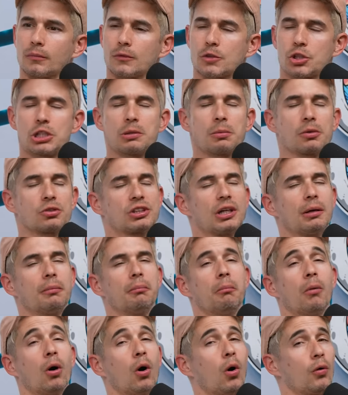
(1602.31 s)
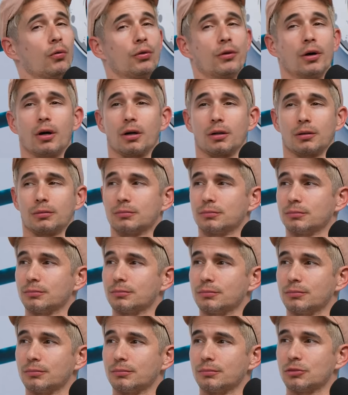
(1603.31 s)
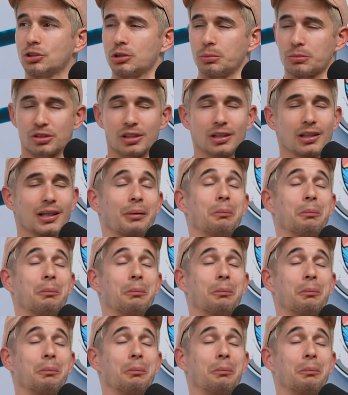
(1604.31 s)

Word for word: She must get mauled, dog. She must get like